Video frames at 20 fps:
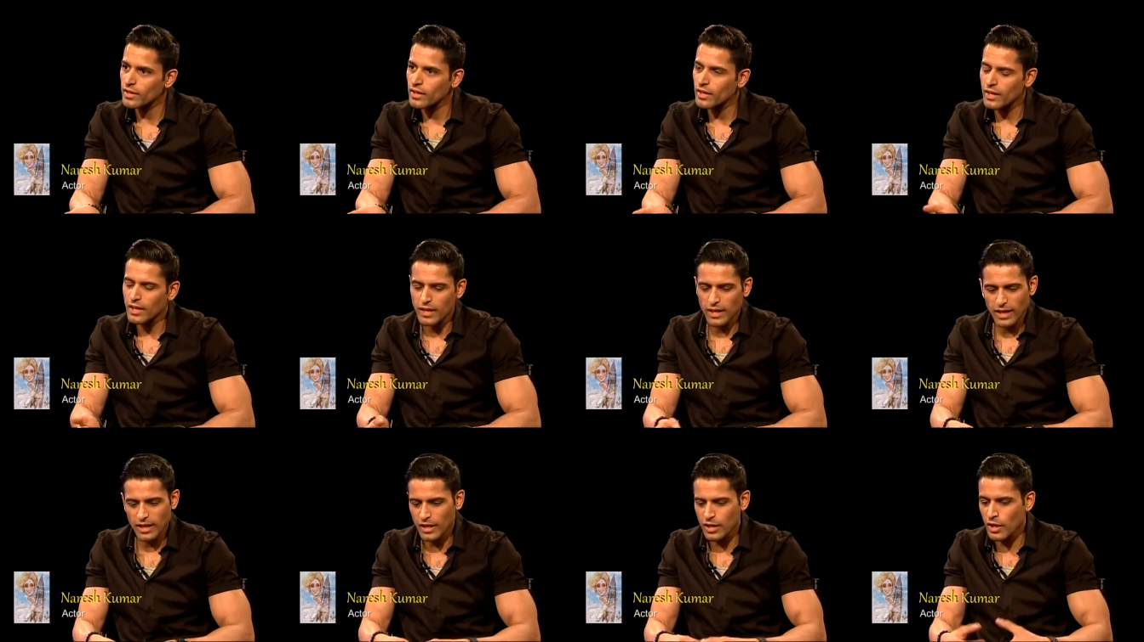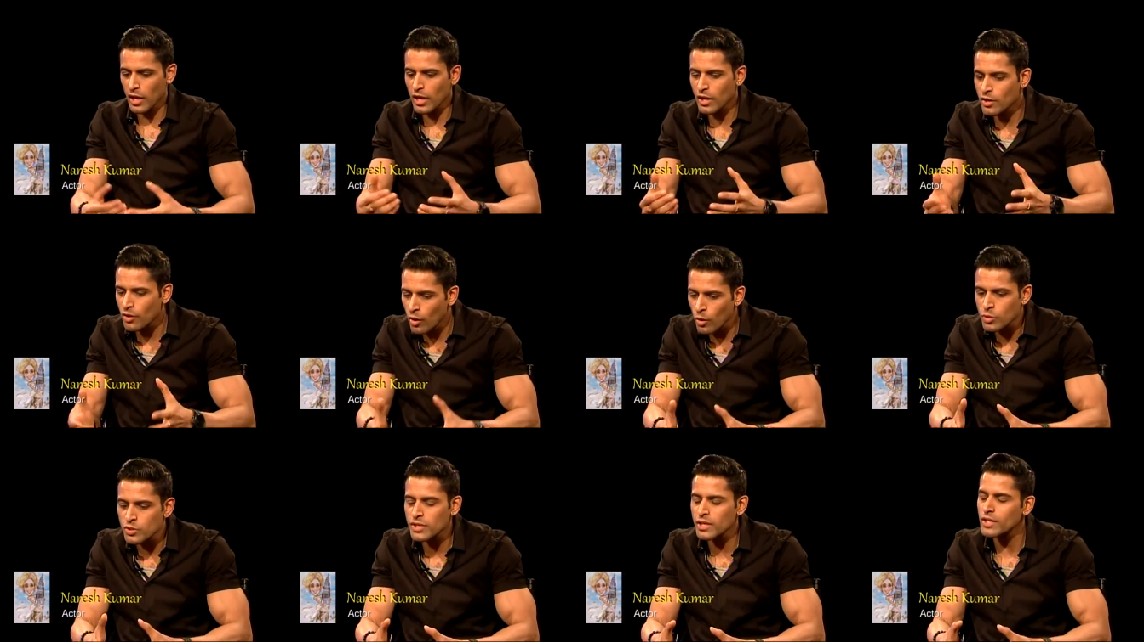The character.
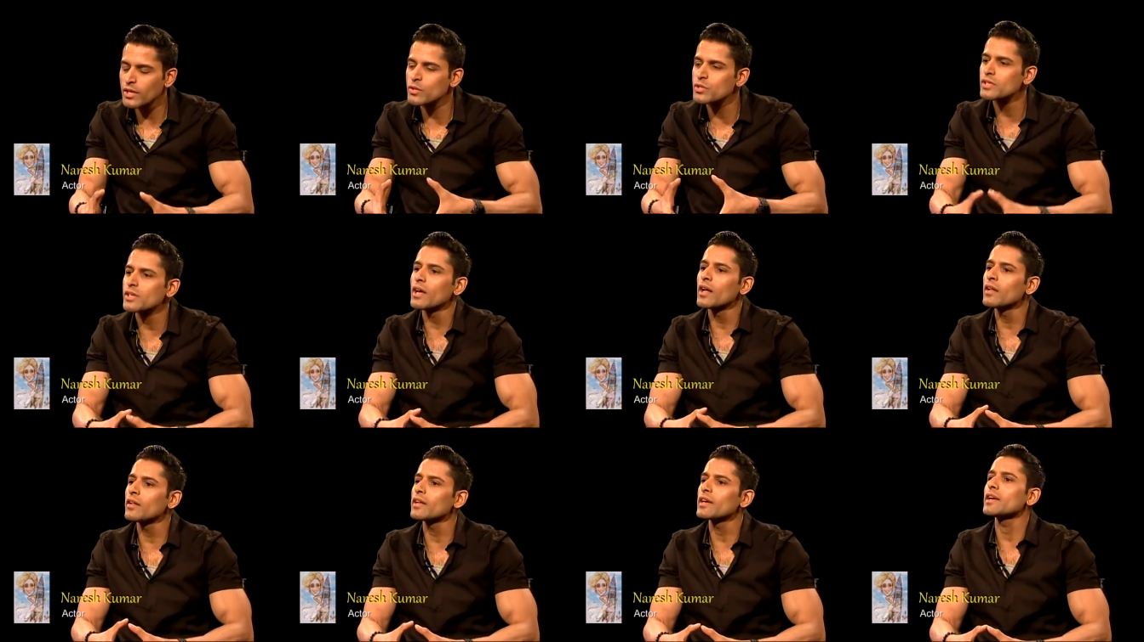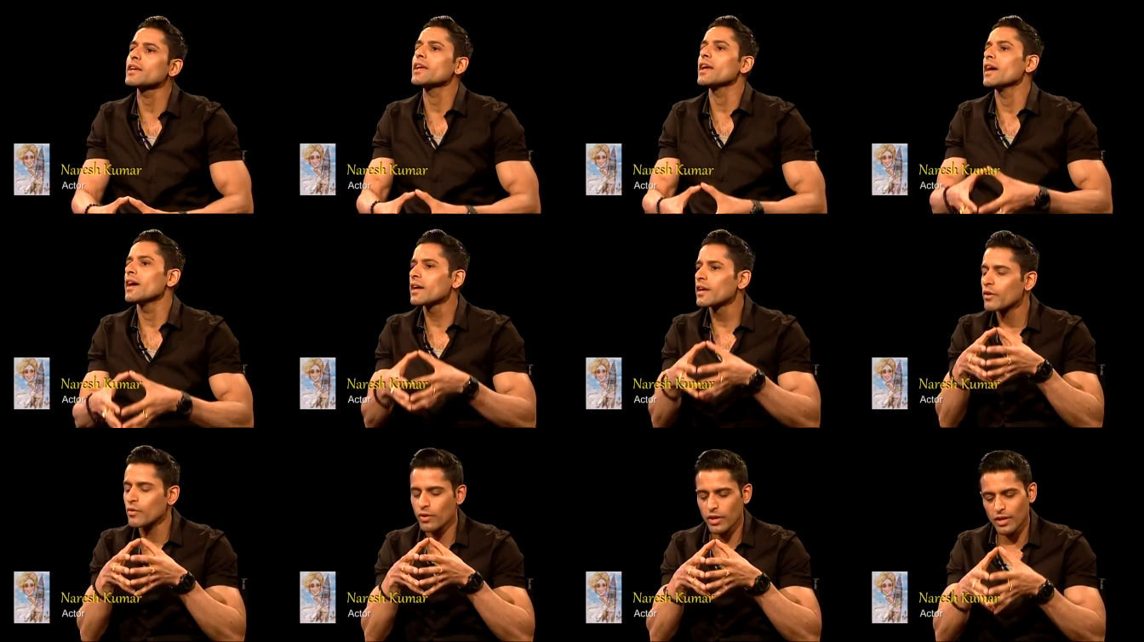engrossing yourself, yeah,
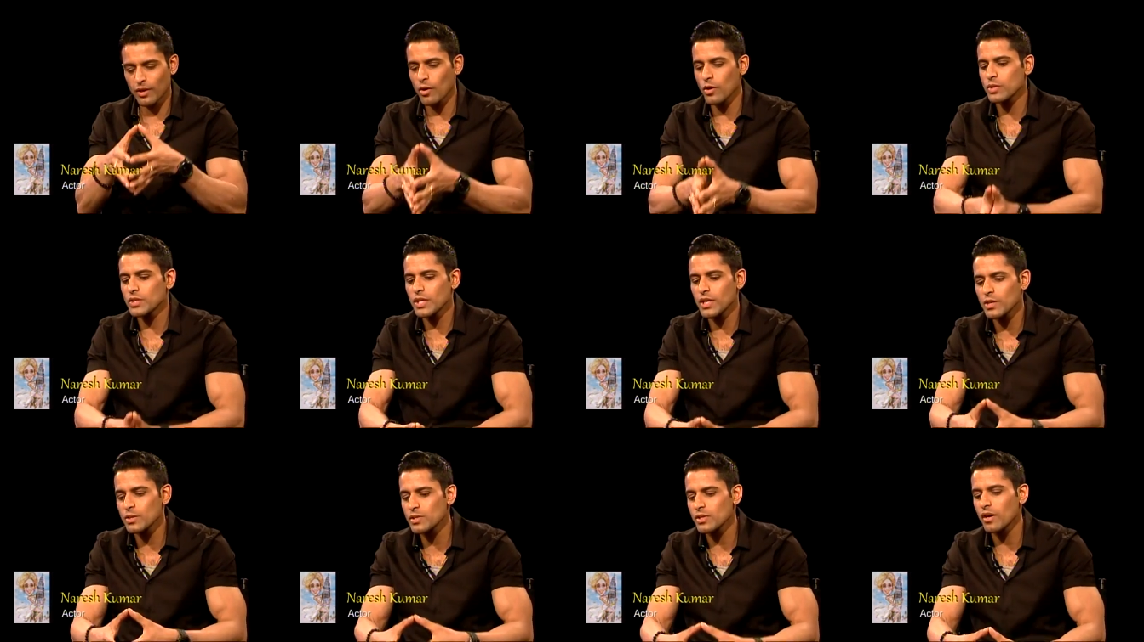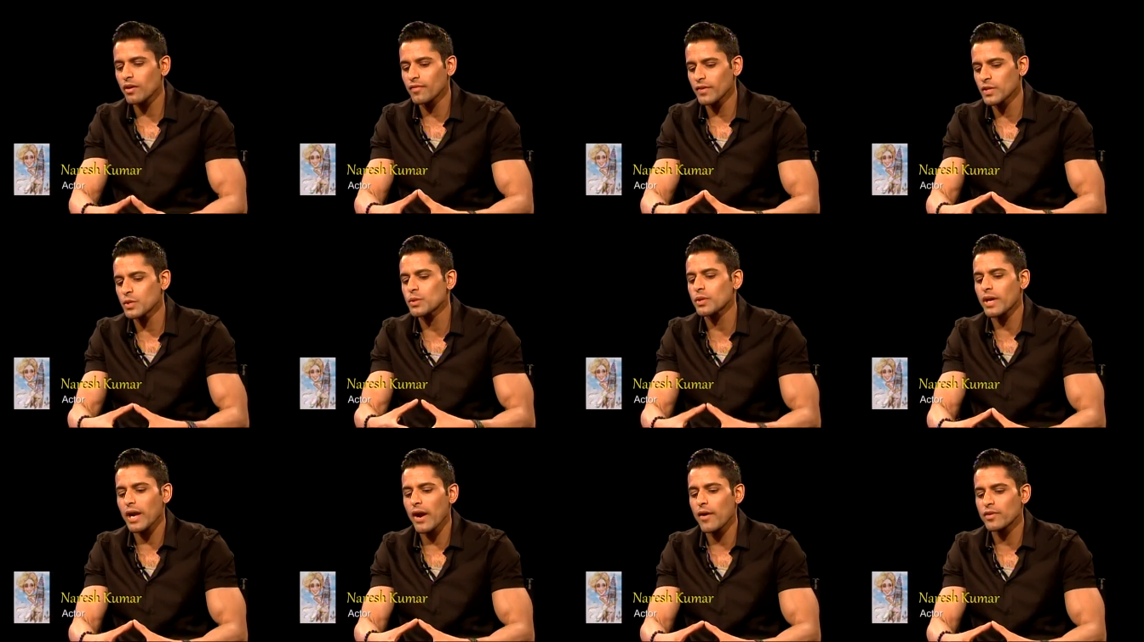engrossing yourself into
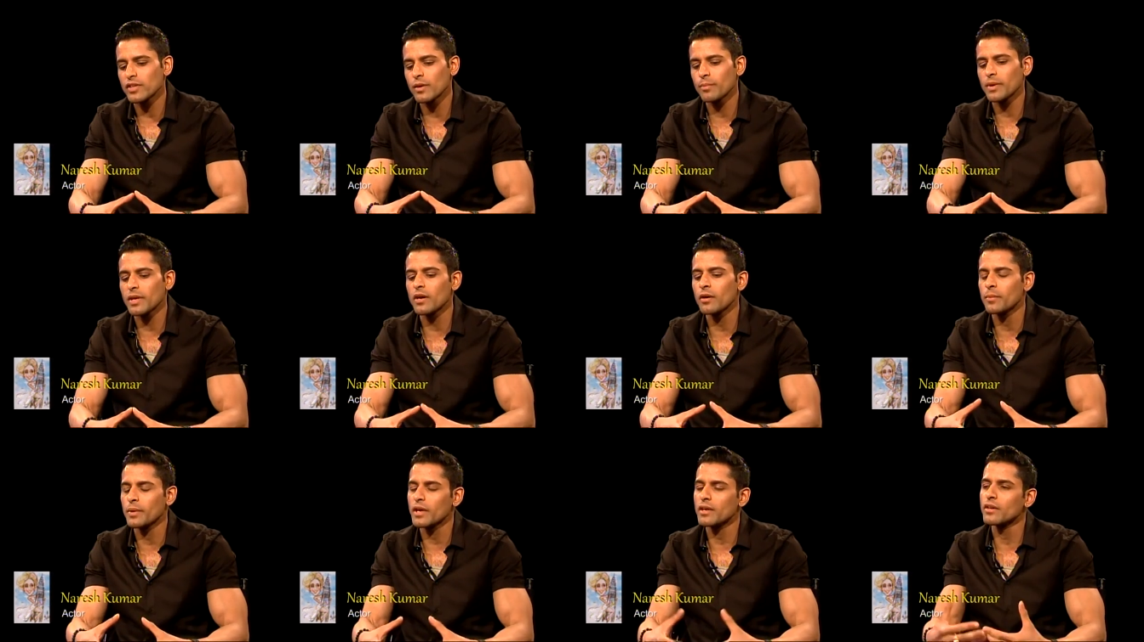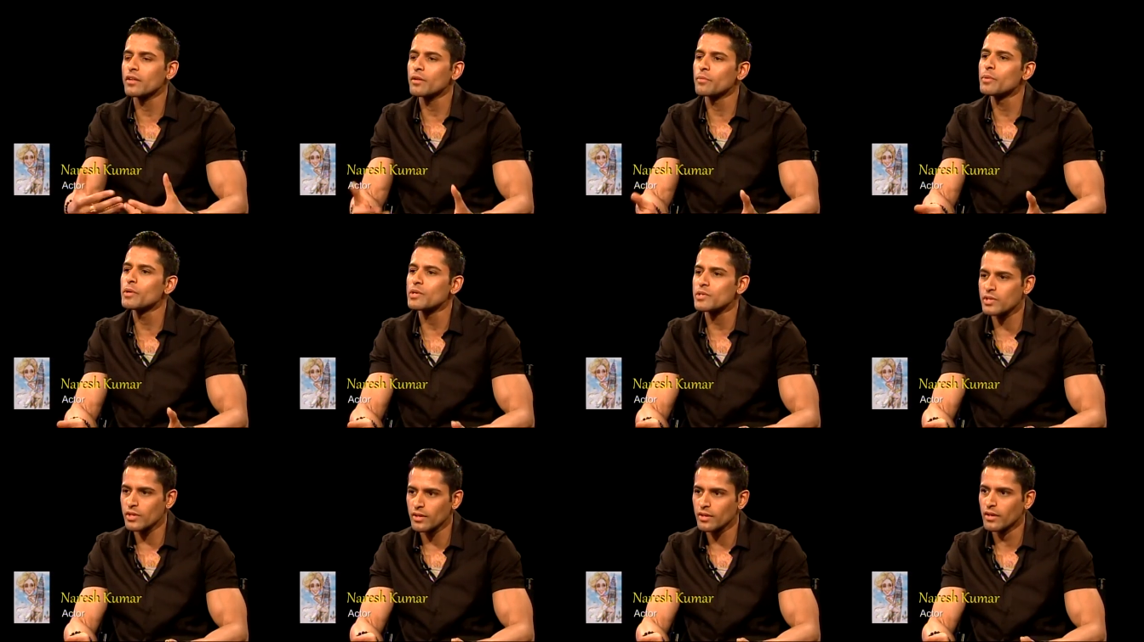the character, becoming another
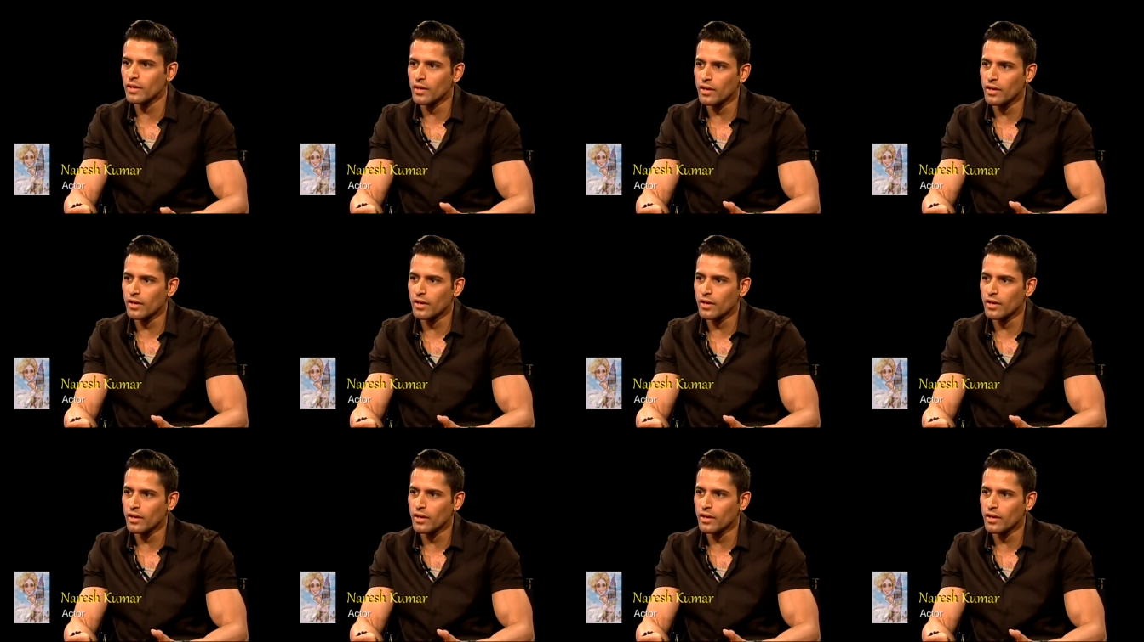person.